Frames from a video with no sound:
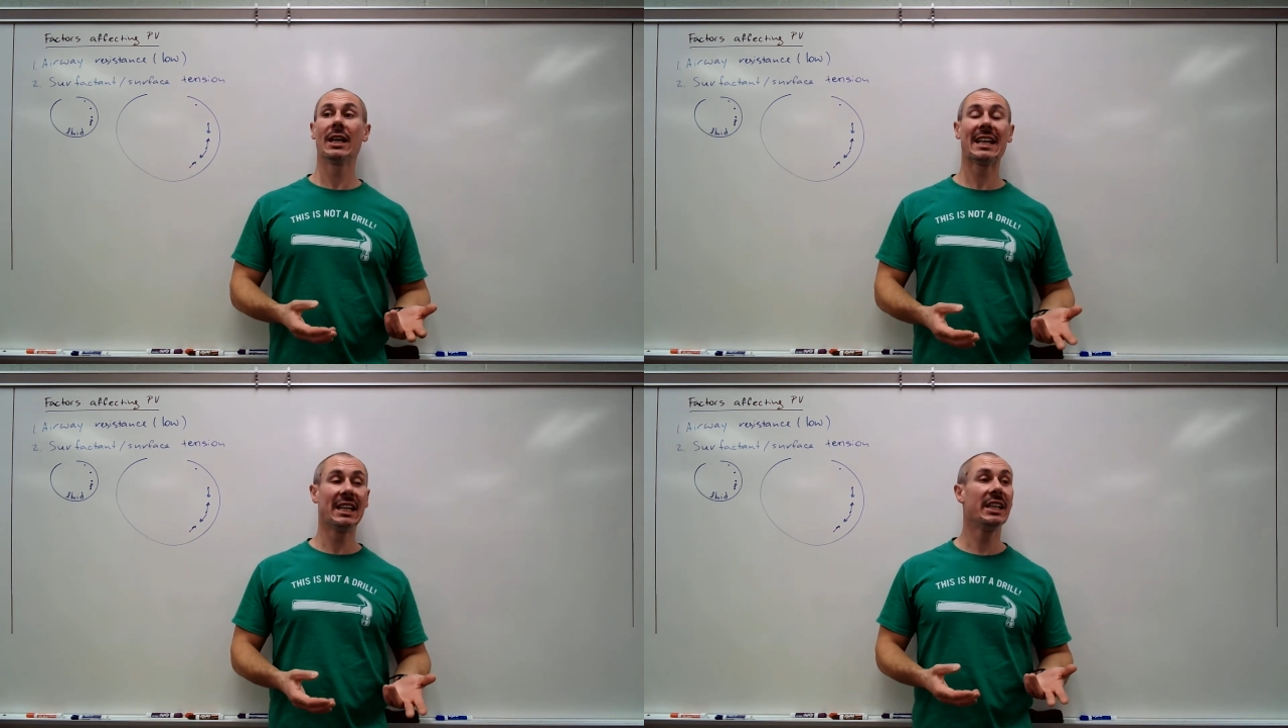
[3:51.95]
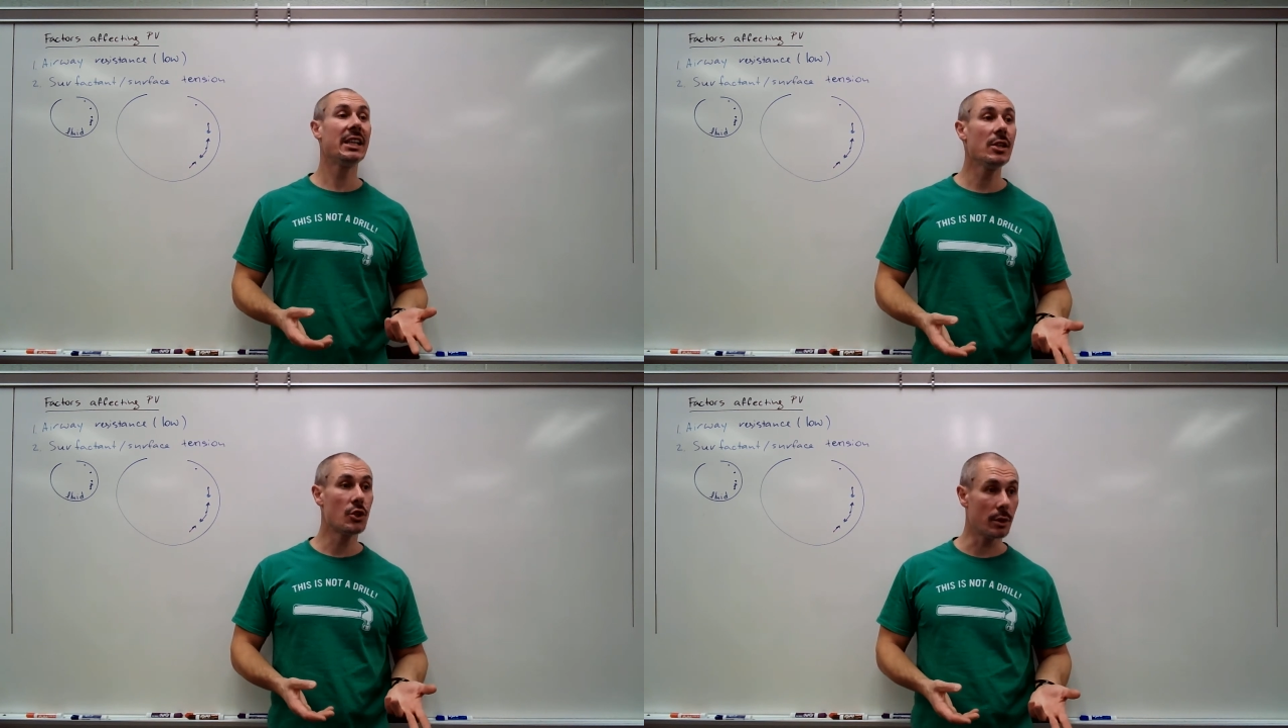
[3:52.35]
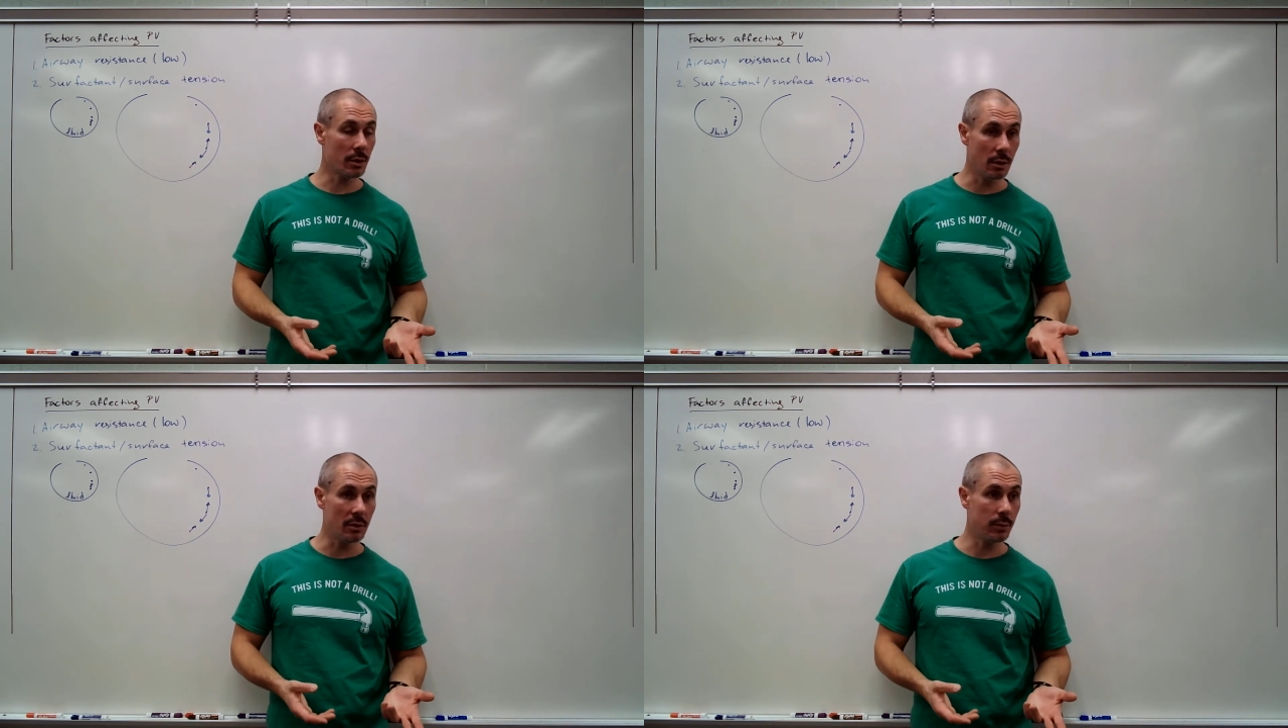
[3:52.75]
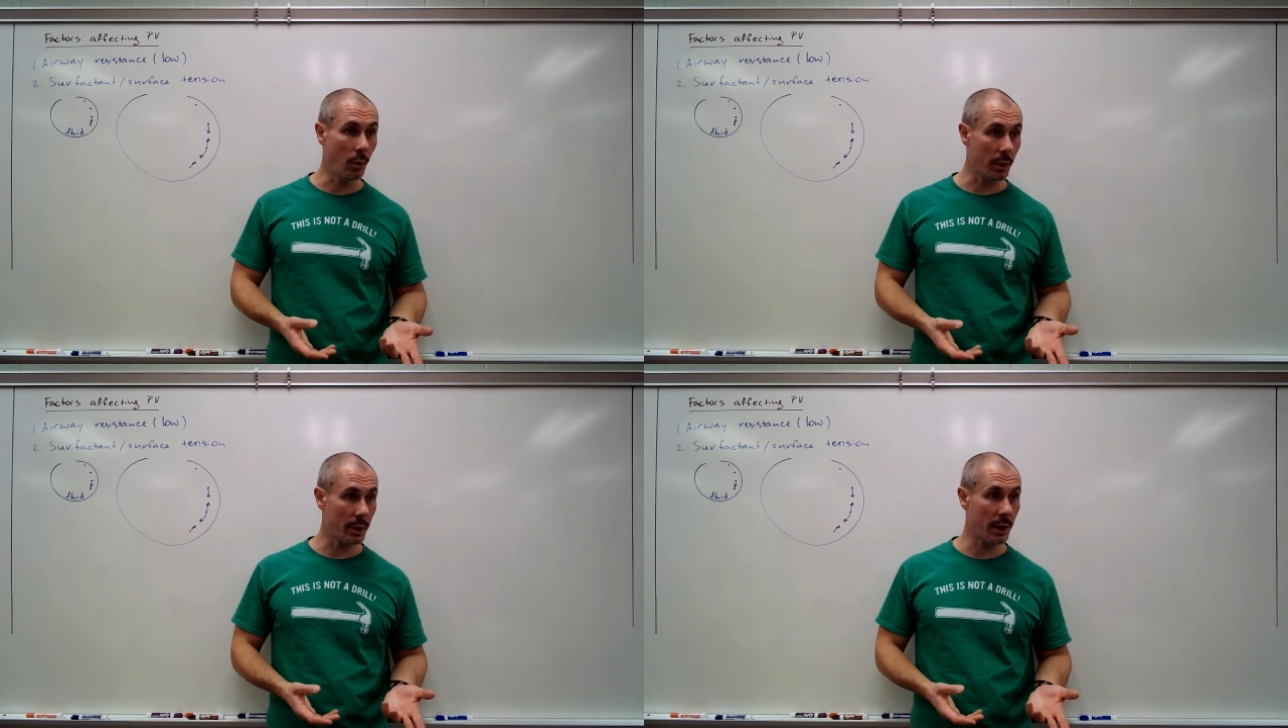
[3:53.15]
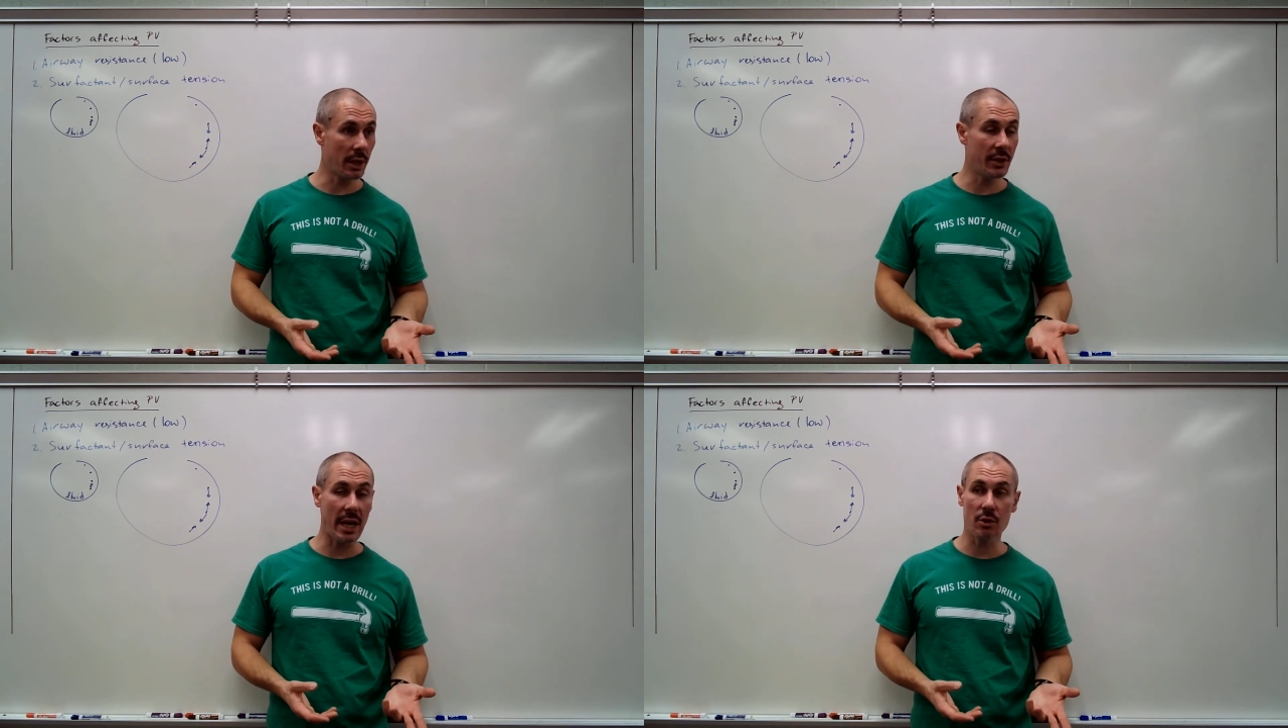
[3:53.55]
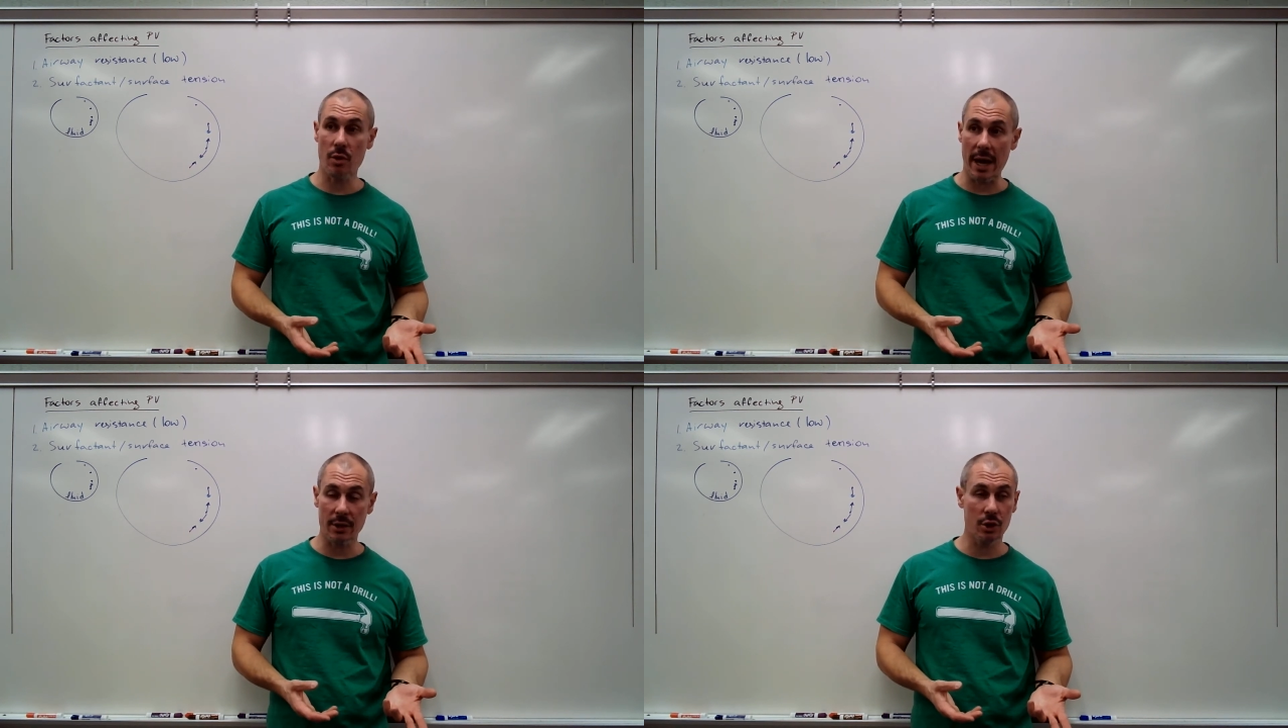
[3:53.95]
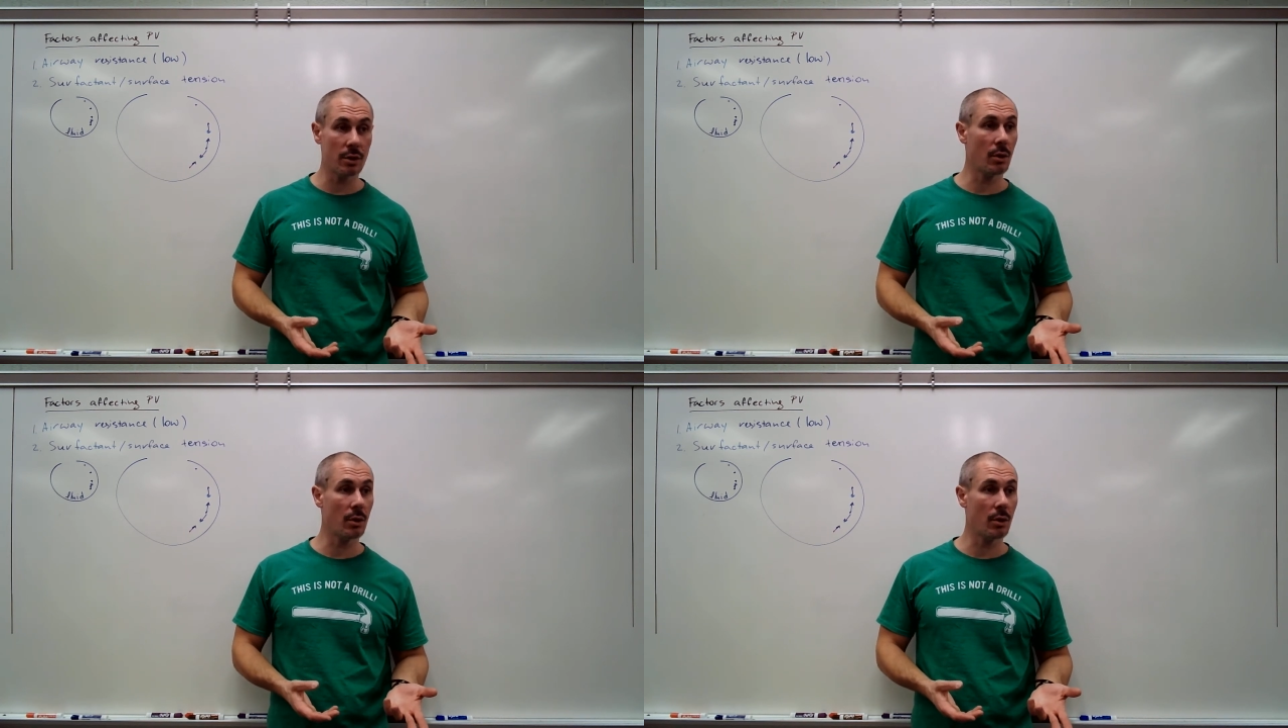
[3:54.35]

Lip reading: cohesion of water, the attraction